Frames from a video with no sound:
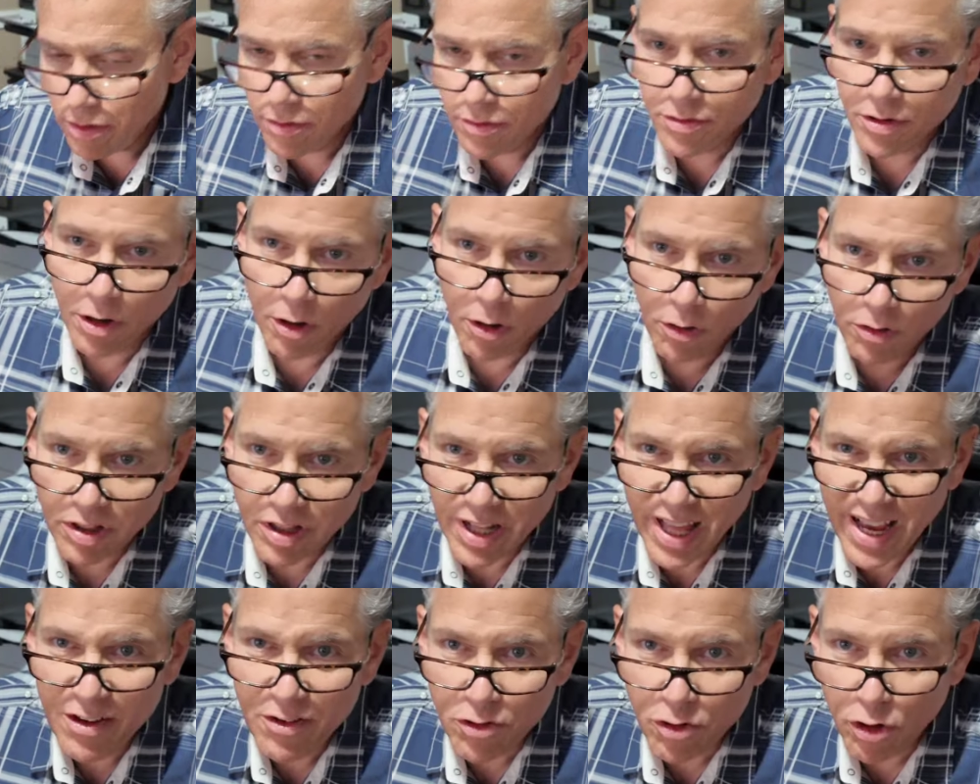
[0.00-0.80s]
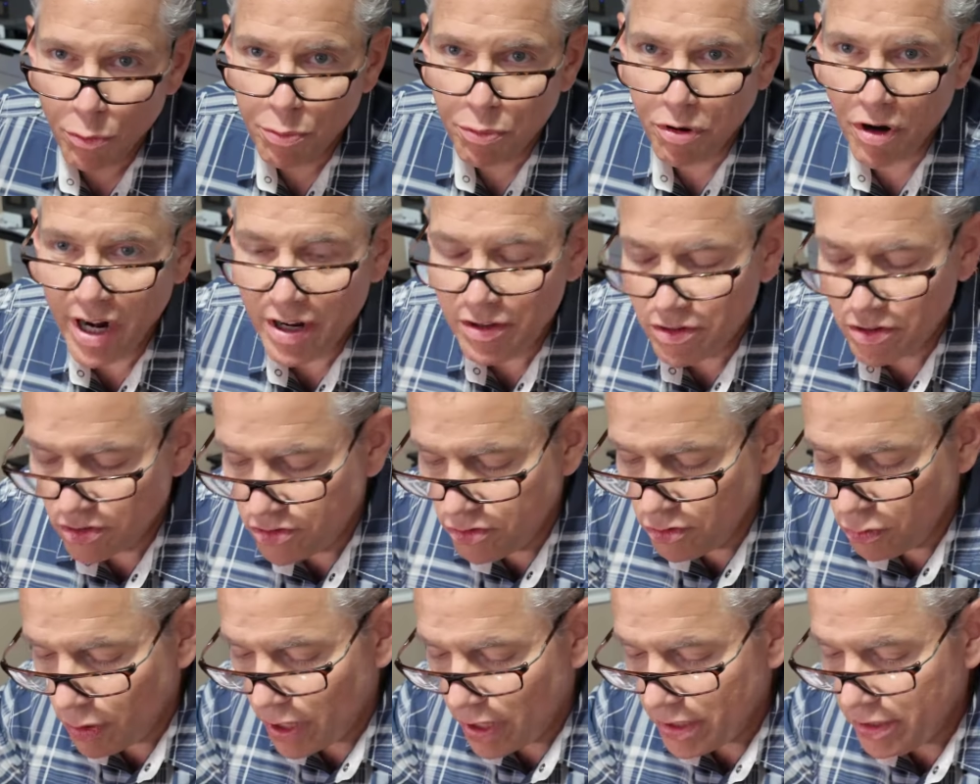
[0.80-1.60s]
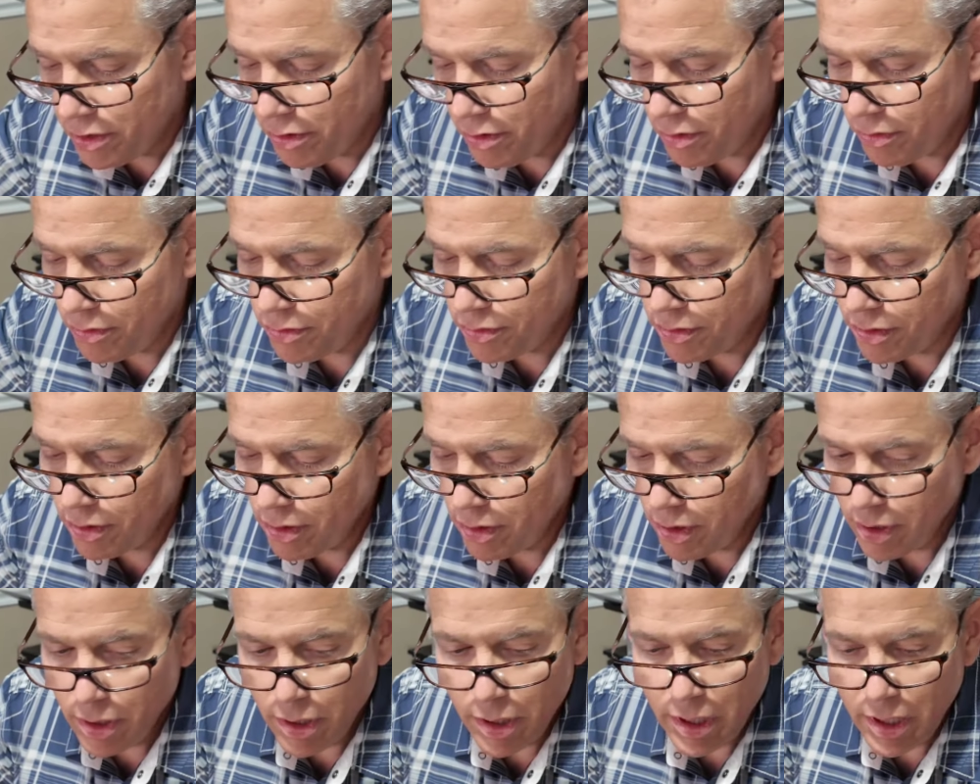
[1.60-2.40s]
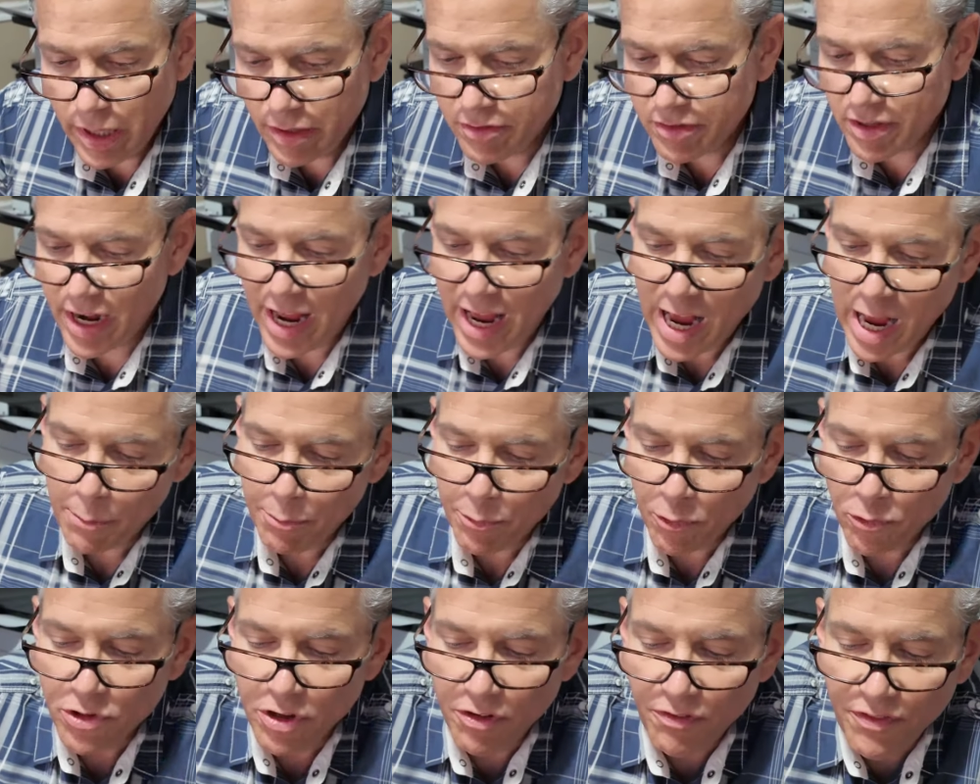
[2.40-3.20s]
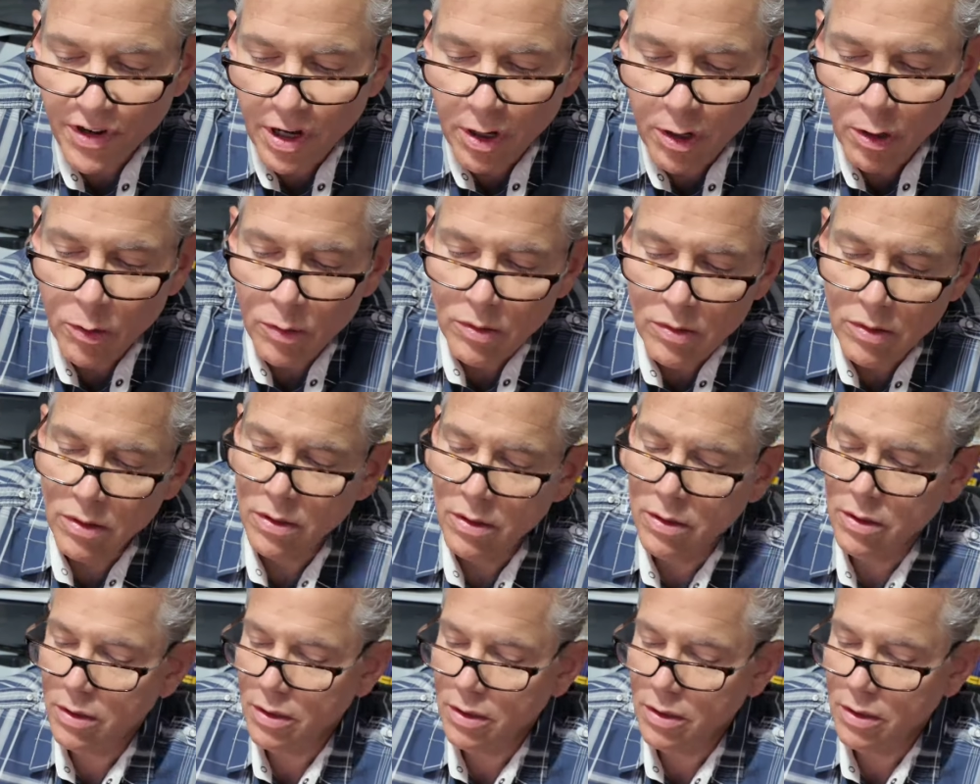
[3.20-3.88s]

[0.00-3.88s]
So Laser Appraiser is who I use. It's an app on your phone.